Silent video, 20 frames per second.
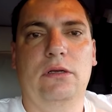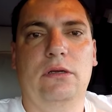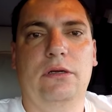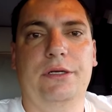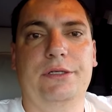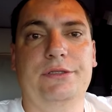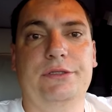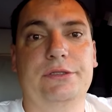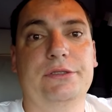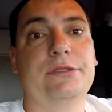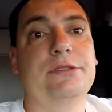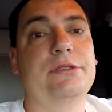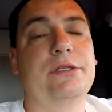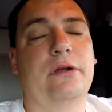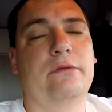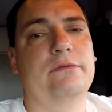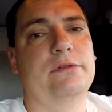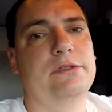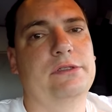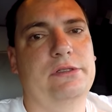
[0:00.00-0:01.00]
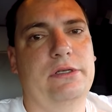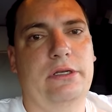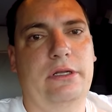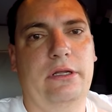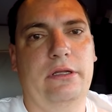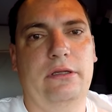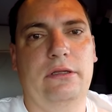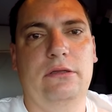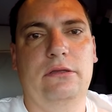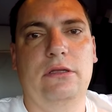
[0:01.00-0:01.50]
I just never said
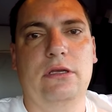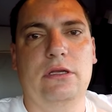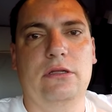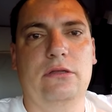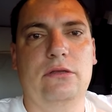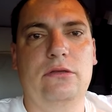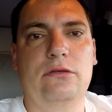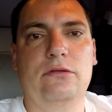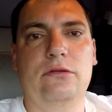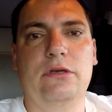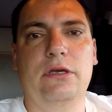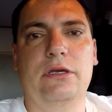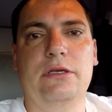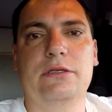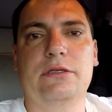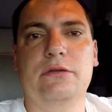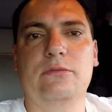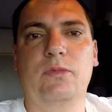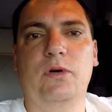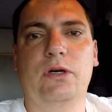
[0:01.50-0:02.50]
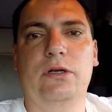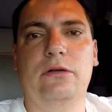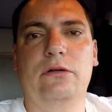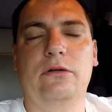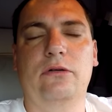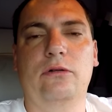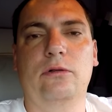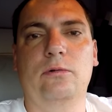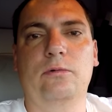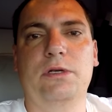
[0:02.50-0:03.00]
anything to you guys about it
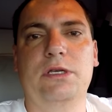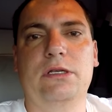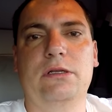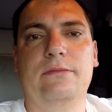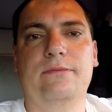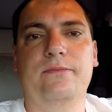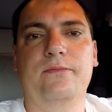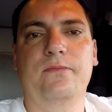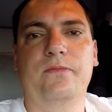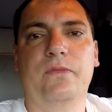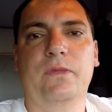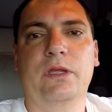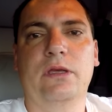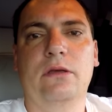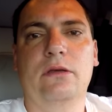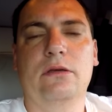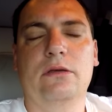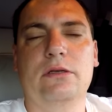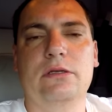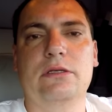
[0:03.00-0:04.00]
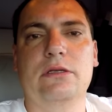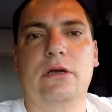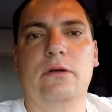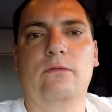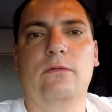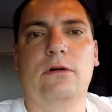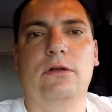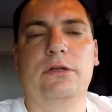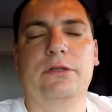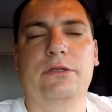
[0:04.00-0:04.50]
all week because I
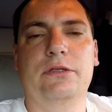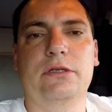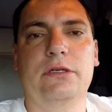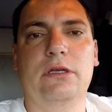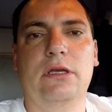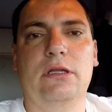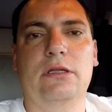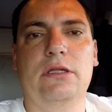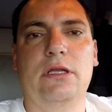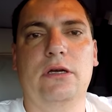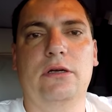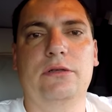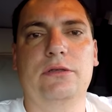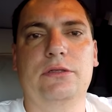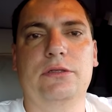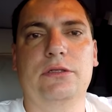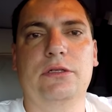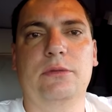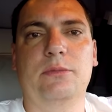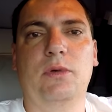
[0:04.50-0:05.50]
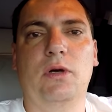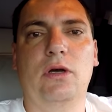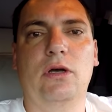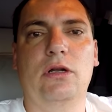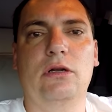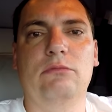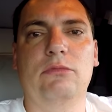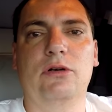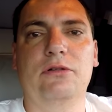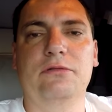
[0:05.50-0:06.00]
wanted to get down to the
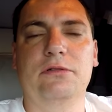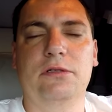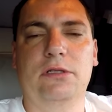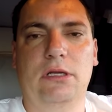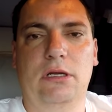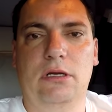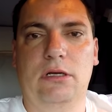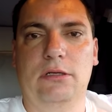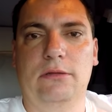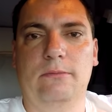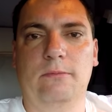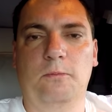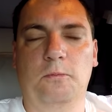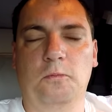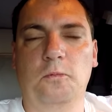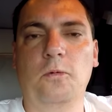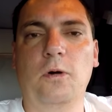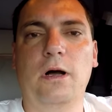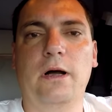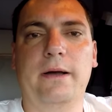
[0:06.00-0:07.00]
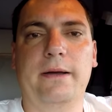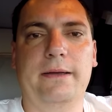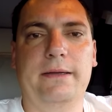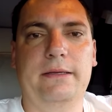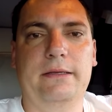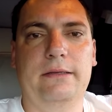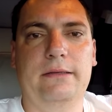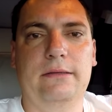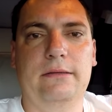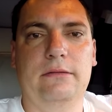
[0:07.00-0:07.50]
bottom of it on
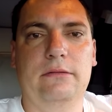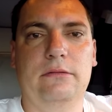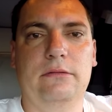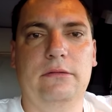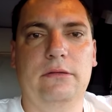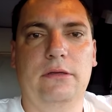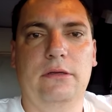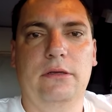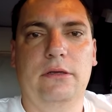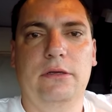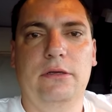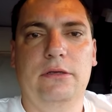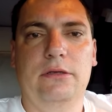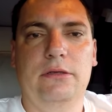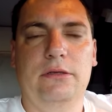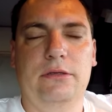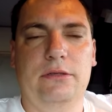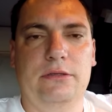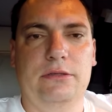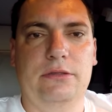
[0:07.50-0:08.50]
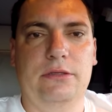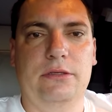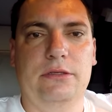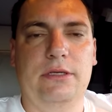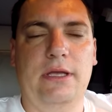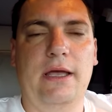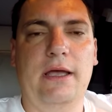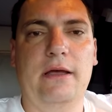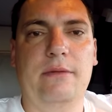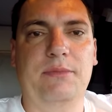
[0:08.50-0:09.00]
why is this
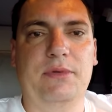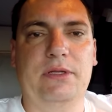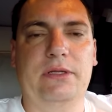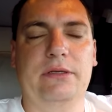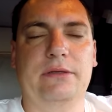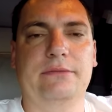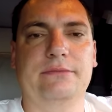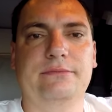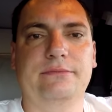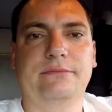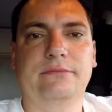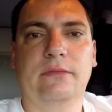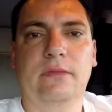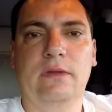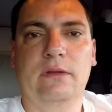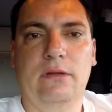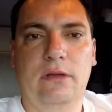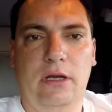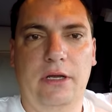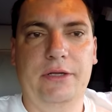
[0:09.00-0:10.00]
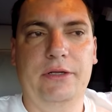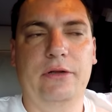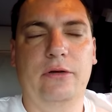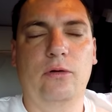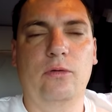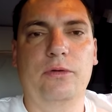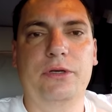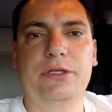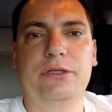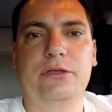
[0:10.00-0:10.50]
happening I
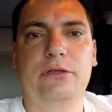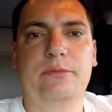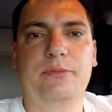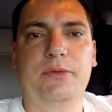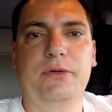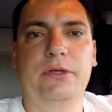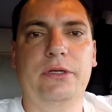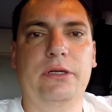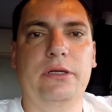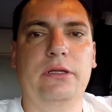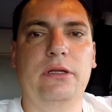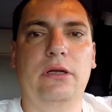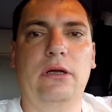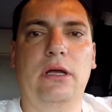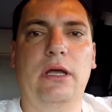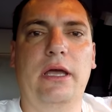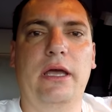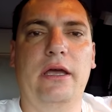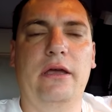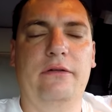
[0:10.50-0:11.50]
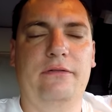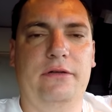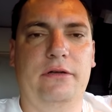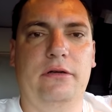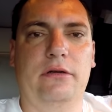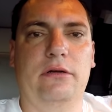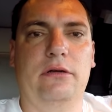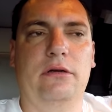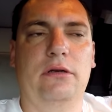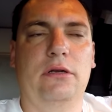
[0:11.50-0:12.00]
know we did put an
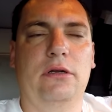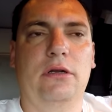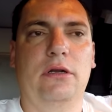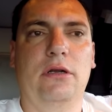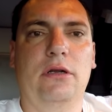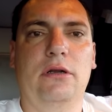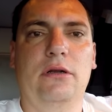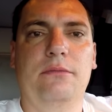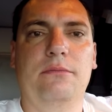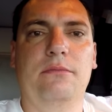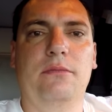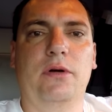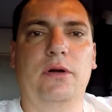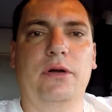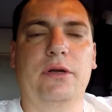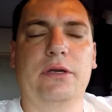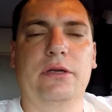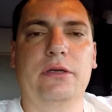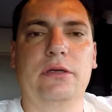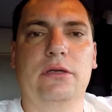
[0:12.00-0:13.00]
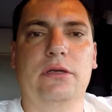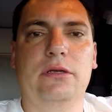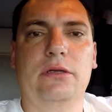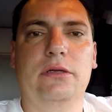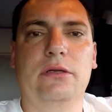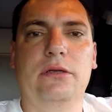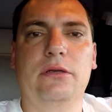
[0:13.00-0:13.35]
after market